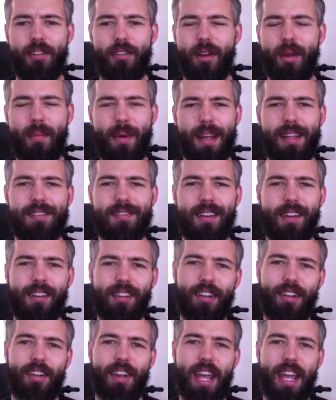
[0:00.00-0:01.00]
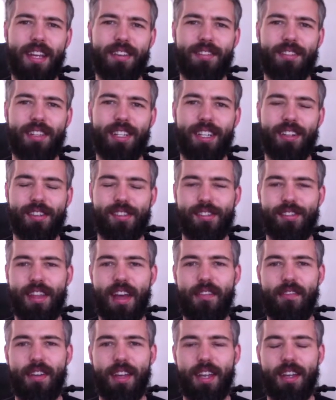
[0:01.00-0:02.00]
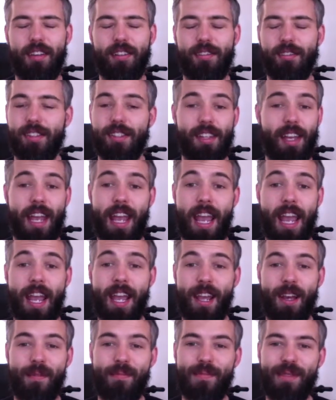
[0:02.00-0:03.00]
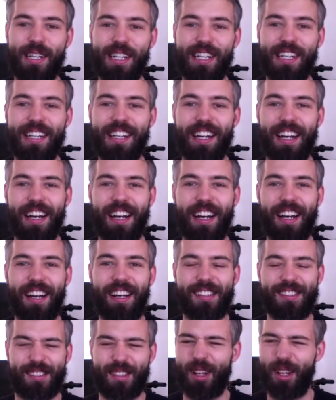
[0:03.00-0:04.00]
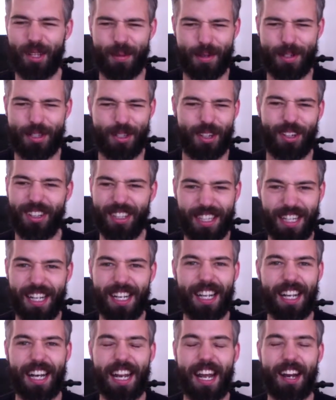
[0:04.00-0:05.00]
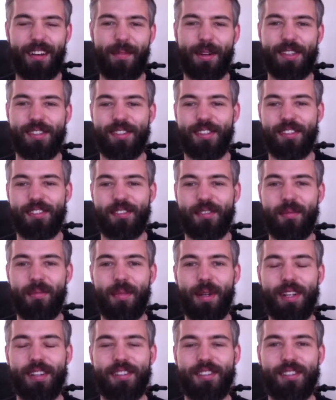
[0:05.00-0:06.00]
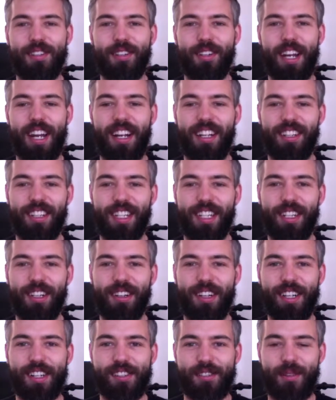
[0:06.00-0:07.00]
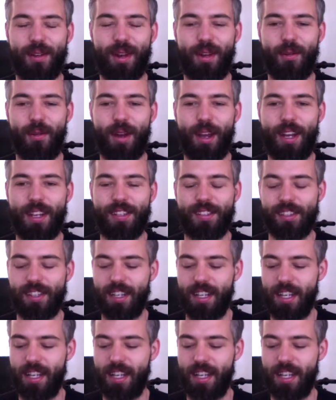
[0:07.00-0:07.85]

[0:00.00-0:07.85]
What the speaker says: so I might sound a little nasally or stuffy, and because I am slowly but surely getting it out of my system, but it's still kind of lingering. So anyways,